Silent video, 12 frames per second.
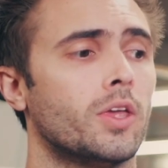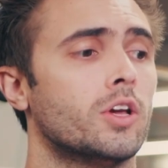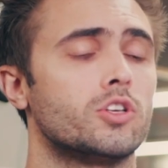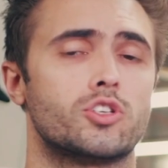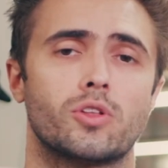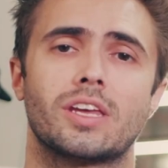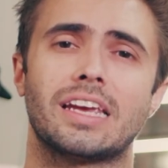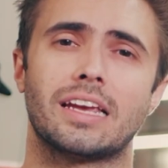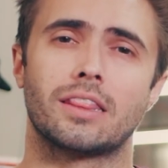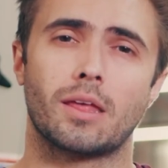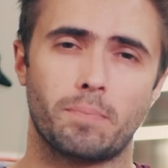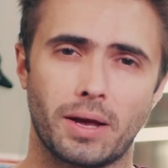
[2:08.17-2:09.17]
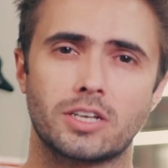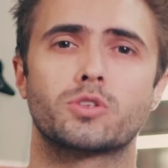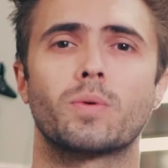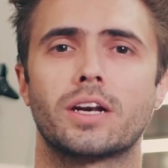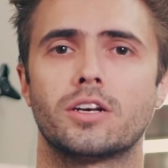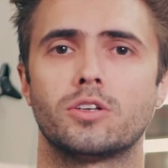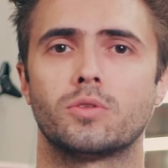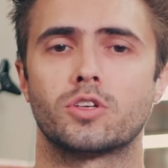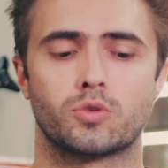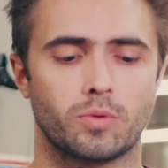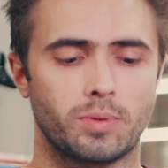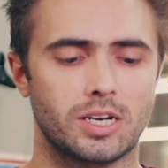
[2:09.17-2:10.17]
So the best way to do
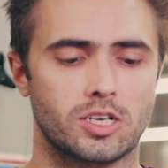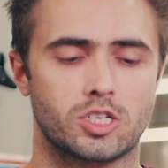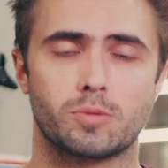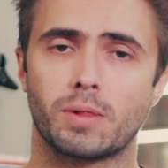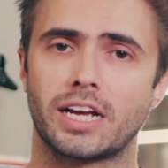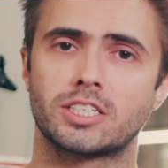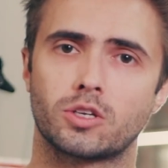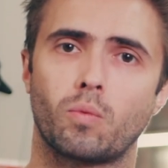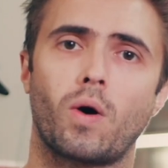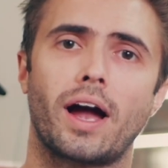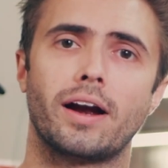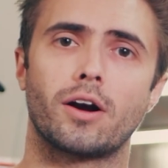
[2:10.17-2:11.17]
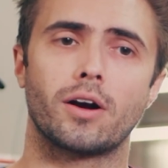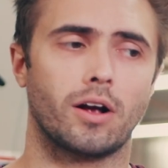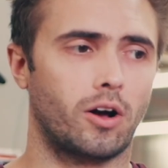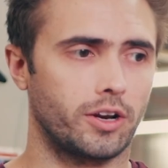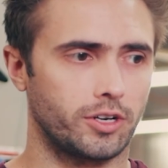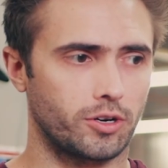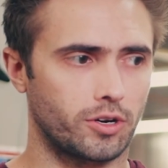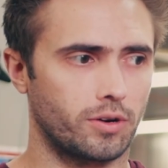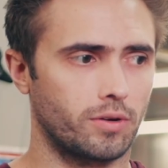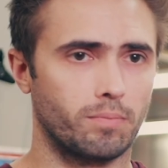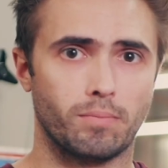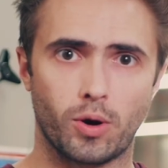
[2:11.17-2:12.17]
this would be to splice a wire on your
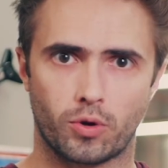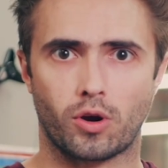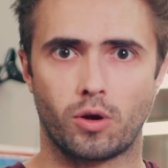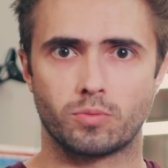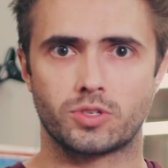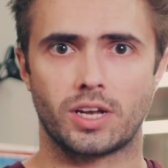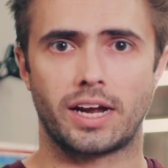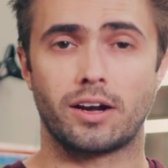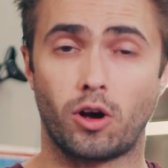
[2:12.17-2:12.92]
motorhome side.